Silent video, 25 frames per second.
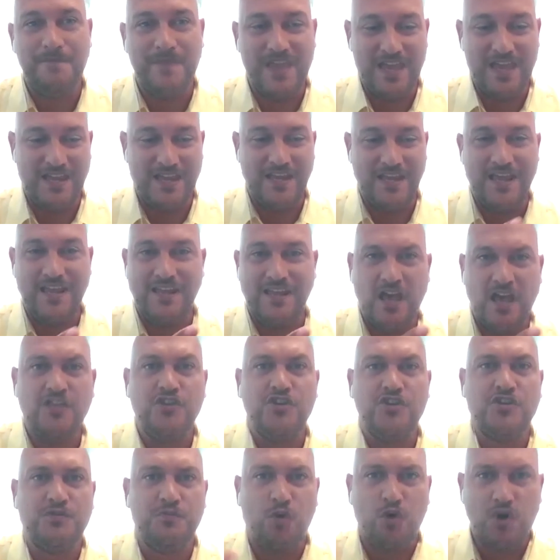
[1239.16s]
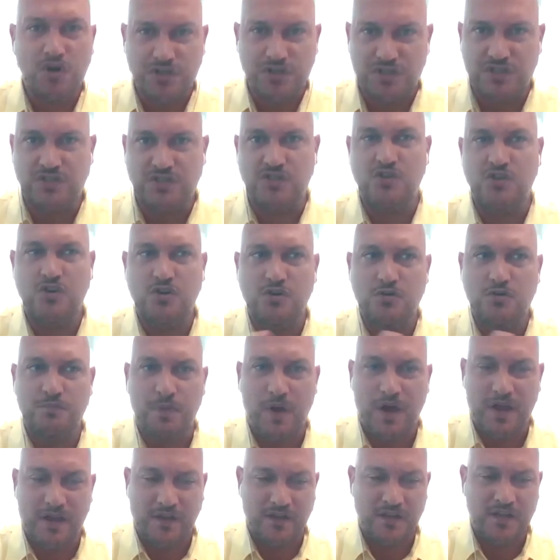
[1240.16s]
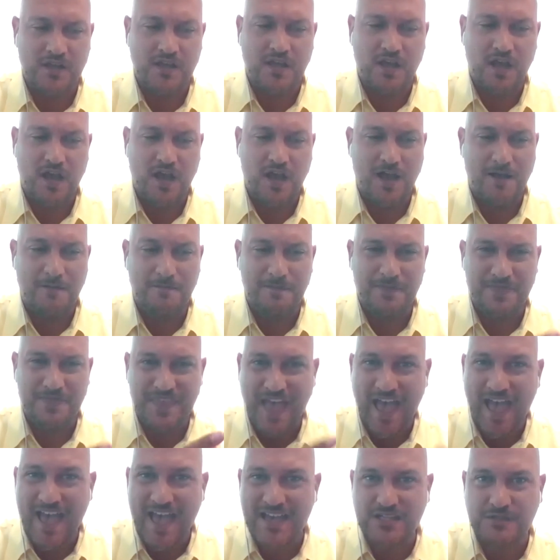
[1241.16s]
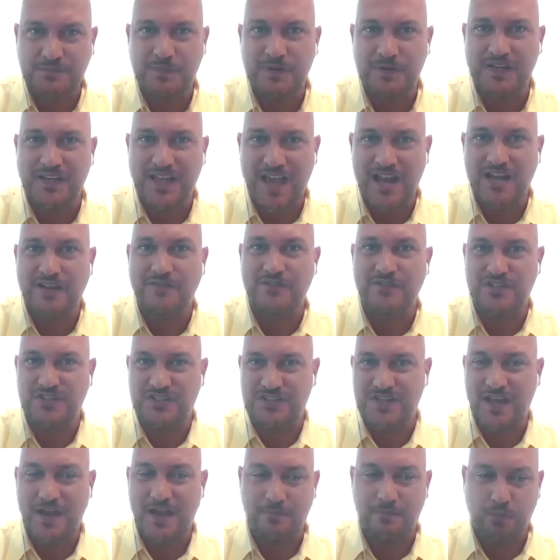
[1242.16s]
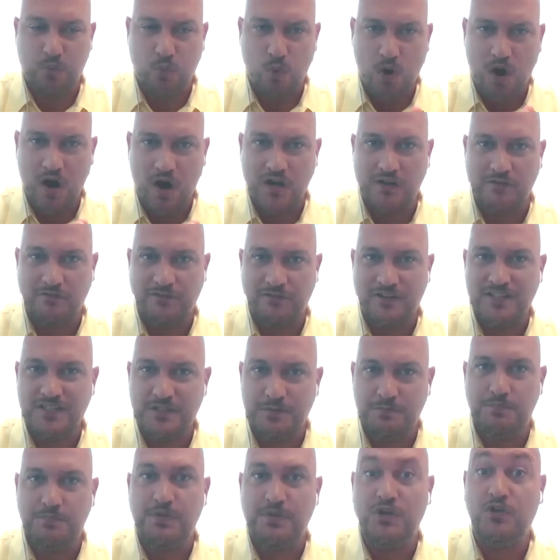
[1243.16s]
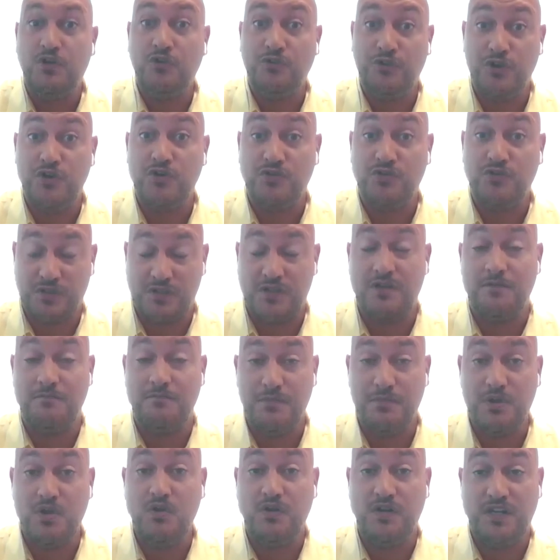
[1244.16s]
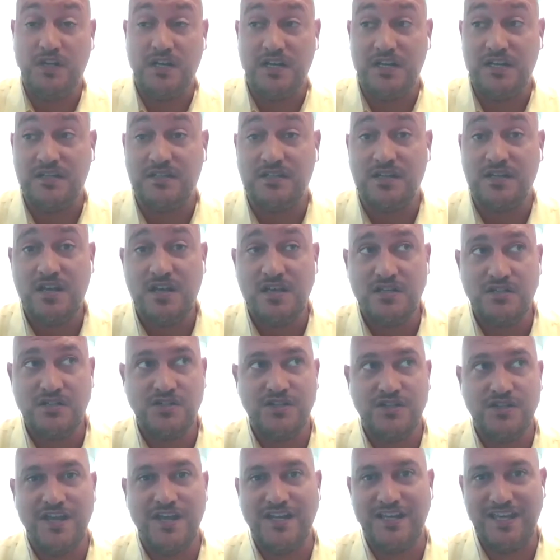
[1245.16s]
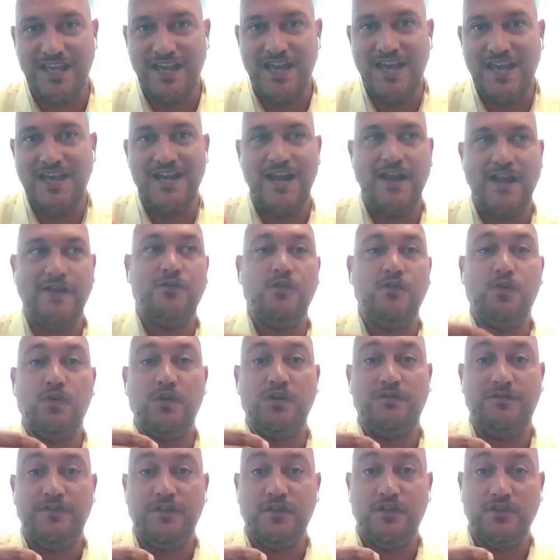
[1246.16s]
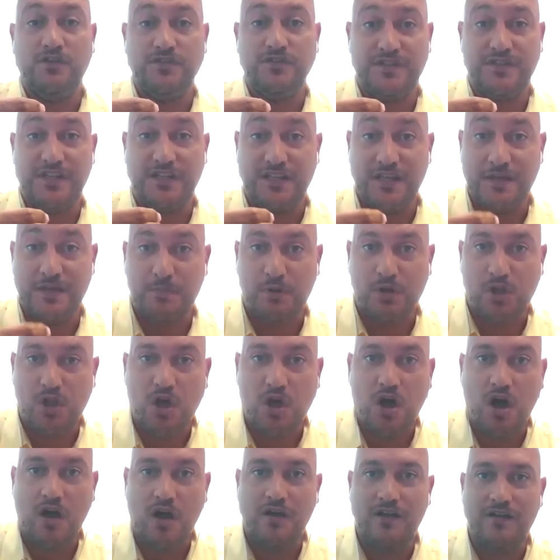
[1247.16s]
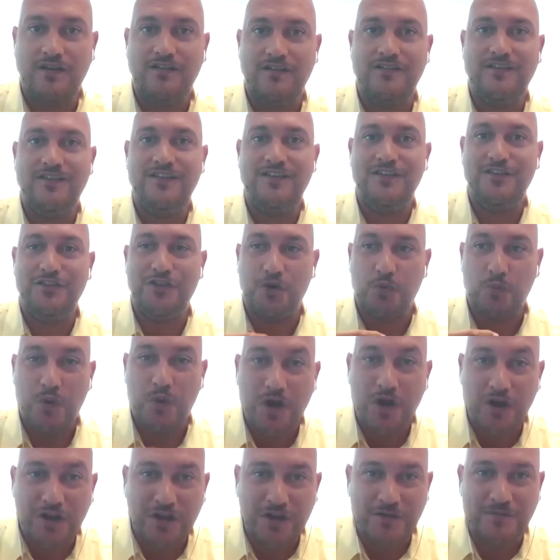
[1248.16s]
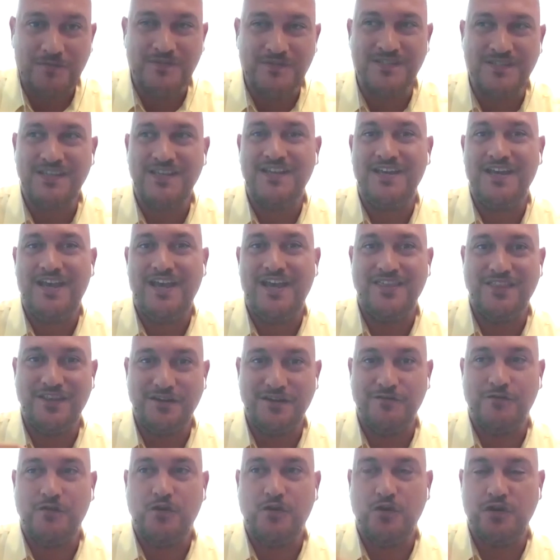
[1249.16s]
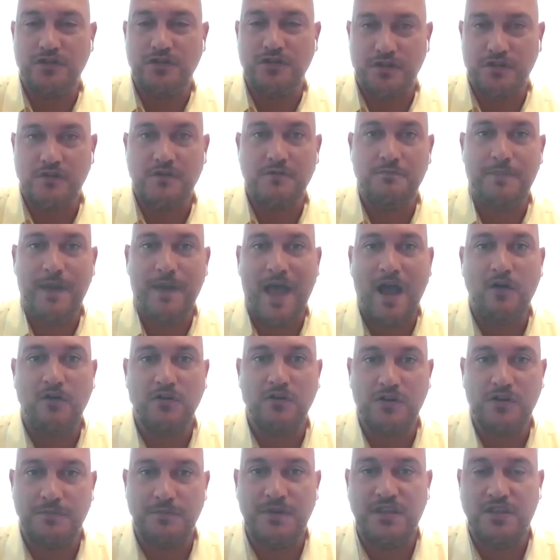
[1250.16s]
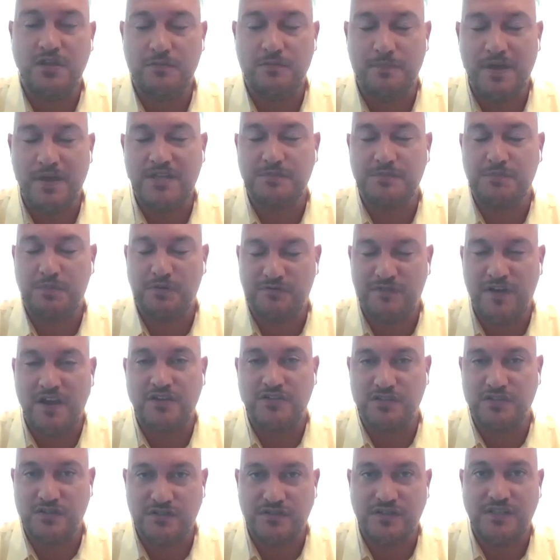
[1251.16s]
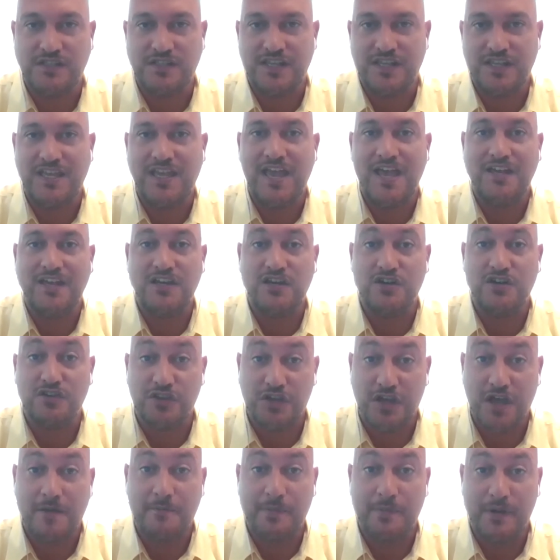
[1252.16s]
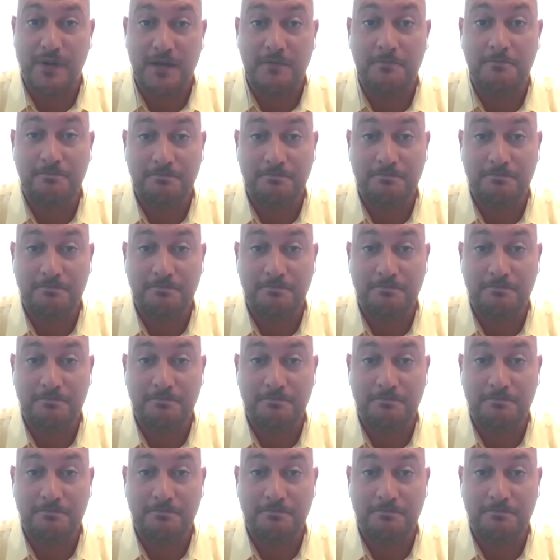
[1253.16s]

And there's more to do, but that has been kind of a step one of let's build those communities so that, again, everyone feels that they belong, they're welcomed, and then, of course, are empowered to be their best professionals that they can in the company.